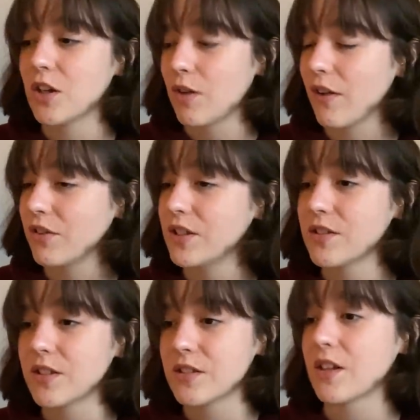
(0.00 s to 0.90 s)
a
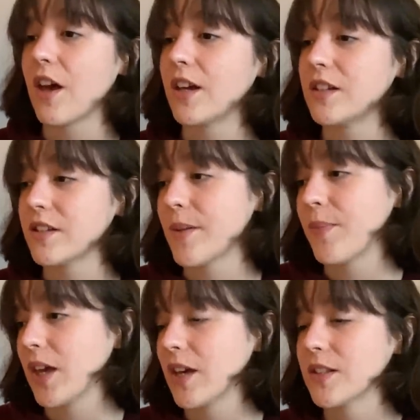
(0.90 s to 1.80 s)
reference, a sign to
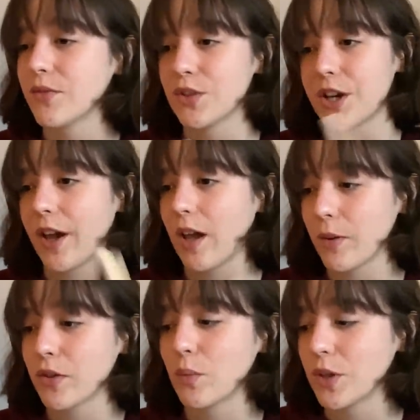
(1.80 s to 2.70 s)
something else if we're talking
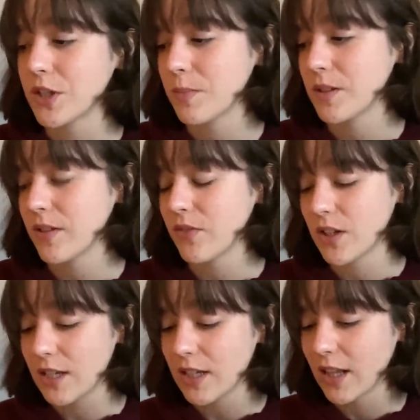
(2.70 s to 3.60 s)
about the word
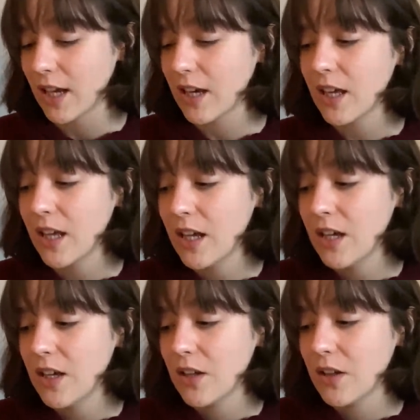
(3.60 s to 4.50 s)
specifically and like
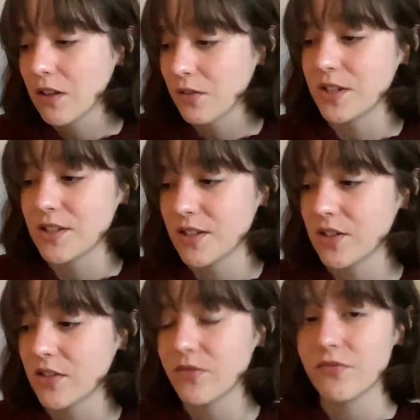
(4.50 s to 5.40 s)

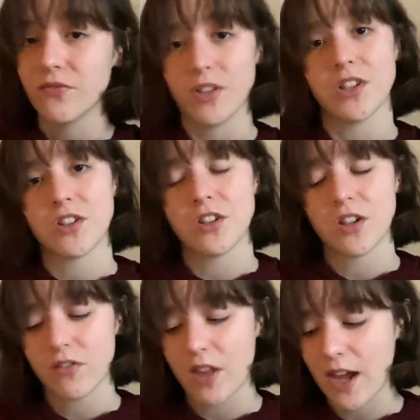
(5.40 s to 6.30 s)
Clarice's vision
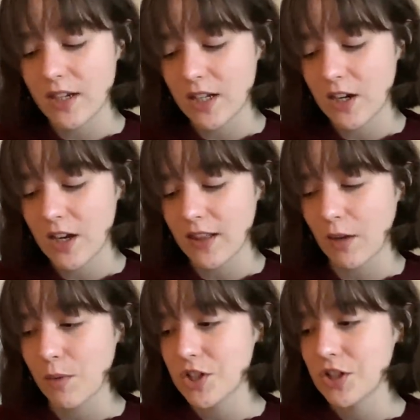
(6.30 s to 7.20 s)
of that in here and like
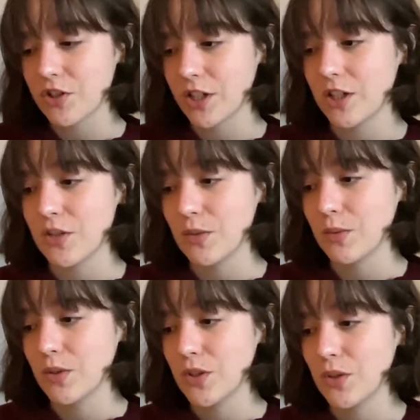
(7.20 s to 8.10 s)
what she's trying to do
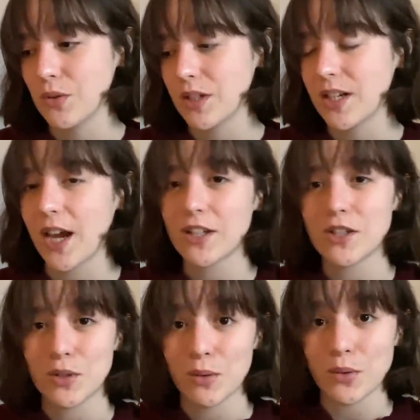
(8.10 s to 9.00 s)
to connect
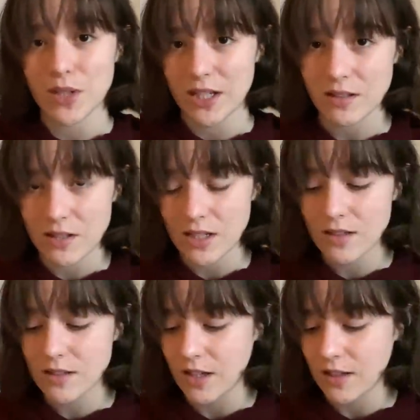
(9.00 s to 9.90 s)
to those
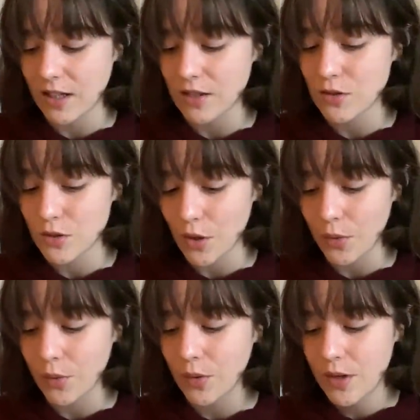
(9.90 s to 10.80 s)
instants, I think is so